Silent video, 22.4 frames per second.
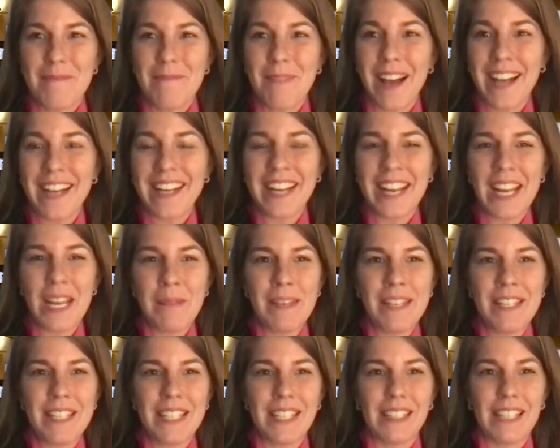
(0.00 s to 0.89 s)
My
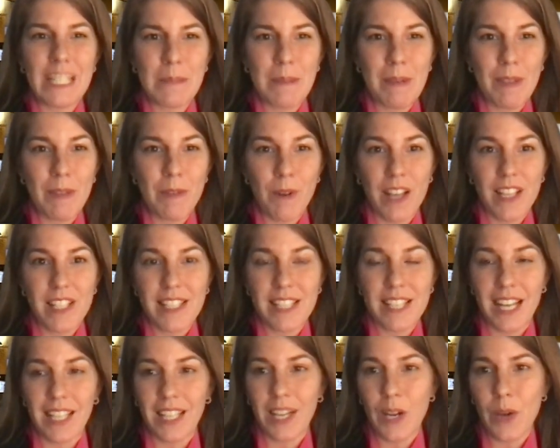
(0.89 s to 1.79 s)
name is Elizabeth
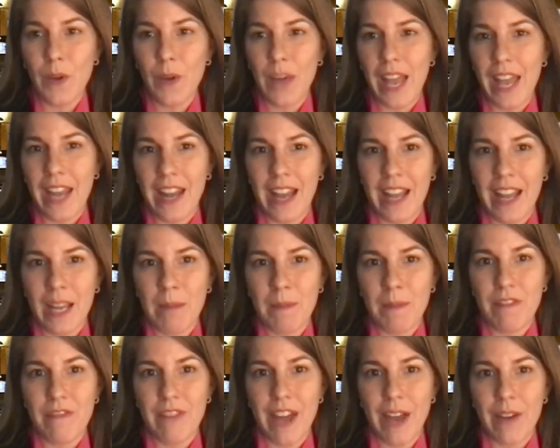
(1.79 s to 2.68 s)
Rossiello, and I
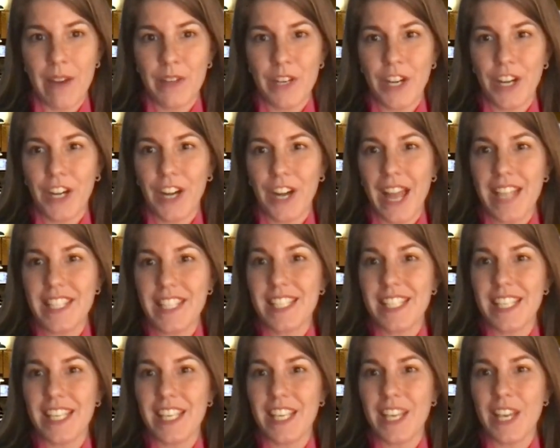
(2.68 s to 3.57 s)
am the founder and
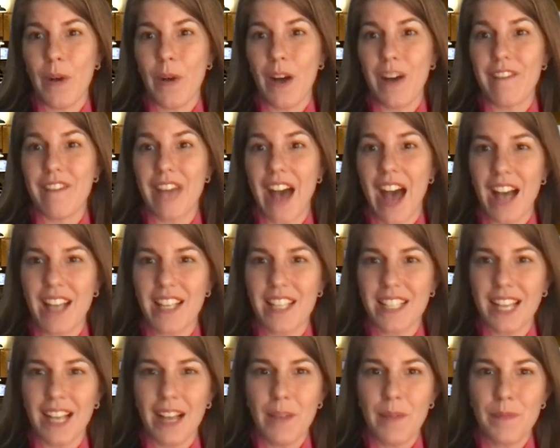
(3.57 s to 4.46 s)
CEO of
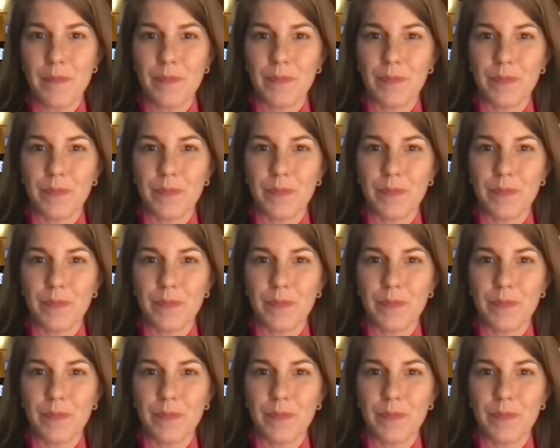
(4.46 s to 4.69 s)
Aza.